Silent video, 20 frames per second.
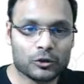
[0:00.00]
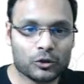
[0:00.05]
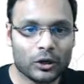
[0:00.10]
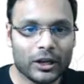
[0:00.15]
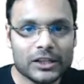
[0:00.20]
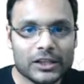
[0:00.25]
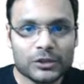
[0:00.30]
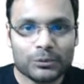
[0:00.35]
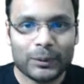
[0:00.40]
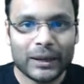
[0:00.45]
So
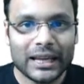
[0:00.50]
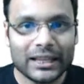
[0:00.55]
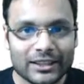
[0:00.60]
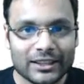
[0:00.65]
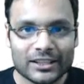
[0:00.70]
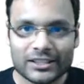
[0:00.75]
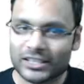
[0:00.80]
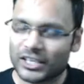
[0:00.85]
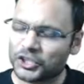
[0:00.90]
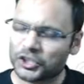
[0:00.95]
let's begin
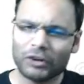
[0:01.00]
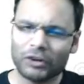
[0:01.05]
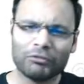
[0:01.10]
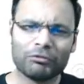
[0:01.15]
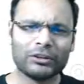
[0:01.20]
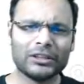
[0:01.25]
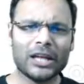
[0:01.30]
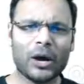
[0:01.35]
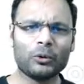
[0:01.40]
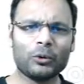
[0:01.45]
the session
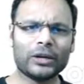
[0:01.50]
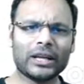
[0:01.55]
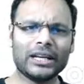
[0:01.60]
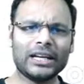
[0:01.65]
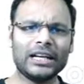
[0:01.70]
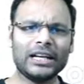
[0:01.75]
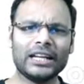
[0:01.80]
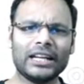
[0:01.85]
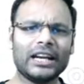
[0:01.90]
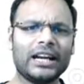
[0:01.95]
without
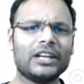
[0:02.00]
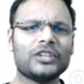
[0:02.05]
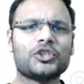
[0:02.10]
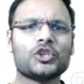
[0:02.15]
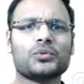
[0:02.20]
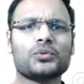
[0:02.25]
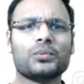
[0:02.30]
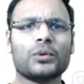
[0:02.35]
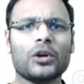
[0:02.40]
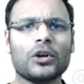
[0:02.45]
any delay,
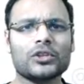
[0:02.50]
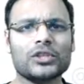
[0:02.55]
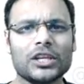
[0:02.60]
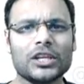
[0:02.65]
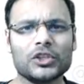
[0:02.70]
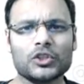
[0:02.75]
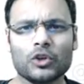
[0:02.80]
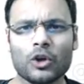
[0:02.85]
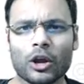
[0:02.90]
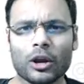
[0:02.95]
just because
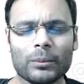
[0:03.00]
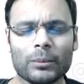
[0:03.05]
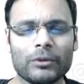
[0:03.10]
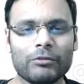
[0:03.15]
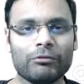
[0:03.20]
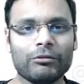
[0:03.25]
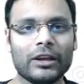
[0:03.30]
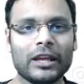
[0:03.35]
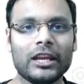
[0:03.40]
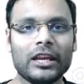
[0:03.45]
it's gonna be
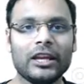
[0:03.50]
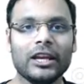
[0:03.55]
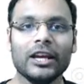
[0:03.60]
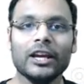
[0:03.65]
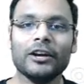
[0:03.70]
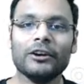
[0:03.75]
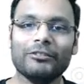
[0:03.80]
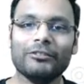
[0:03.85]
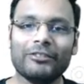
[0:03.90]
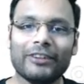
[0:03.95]
very
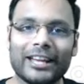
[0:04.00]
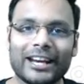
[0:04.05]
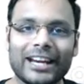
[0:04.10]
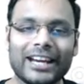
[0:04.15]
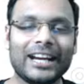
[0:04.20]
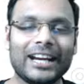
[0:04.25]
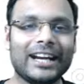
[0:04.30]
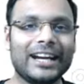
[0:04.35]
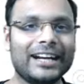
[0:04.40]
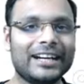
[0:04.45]
very
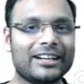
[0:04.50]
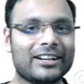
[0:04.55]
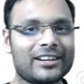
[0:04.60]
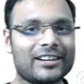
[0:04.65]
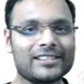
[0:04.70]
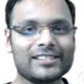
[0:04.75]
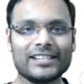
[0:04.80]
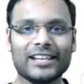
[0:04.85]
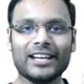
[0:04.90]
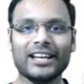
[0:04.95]

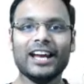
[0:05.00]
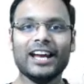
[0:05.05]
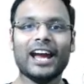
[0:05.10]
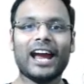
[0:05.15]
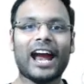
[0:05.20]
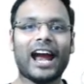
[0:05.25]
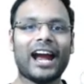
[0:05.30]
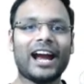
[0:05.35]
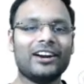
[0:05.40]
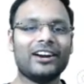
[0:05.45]
interesting
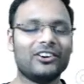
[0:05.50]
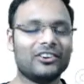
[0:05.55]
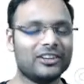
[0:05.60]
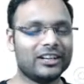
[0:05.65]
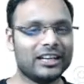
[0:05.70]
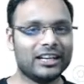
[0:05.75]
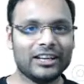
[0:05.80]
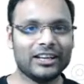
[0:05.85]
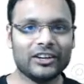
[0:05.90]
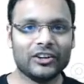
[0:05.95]
and
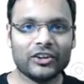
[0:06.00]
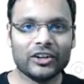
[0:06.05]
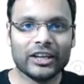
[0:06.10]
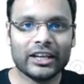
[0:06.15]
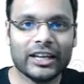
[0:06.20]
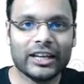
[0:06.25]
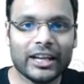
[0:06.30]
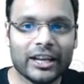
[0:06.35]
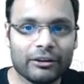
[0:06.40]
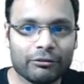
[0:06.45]
really
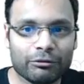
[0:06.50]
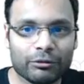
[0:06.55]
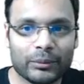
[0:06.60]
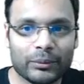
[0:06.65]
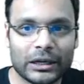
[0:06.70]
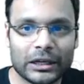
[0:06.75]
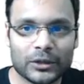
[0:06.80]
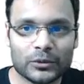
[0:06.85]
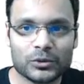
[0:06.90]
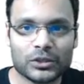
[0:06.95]
really
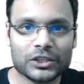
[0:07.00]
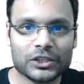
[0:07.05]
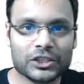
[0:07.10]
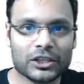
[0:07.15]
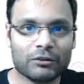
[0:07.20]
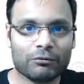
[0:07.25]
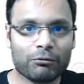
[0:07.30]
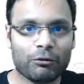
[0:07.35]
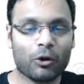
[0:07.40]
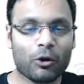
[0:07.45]
informative
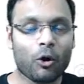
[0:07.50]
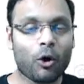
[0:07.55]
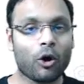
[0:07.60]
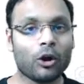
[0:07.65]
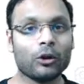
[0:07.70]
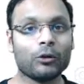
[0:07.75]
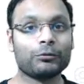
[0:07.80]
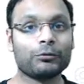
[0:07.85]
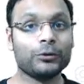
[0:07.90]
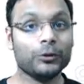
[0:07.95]
session for
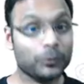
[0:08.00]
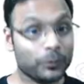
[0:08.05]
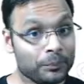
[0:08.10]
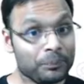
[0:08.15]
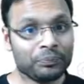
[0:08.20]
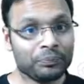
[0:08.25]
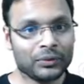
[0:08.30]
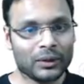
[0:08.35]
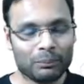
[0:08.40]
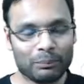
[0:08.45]
all of you.
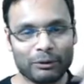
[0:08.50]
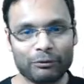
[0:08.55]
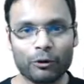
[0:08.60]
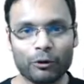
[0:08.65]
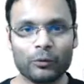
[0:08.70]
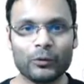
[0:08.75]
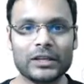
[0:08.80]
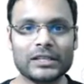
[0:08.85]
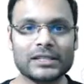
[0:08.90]
Before we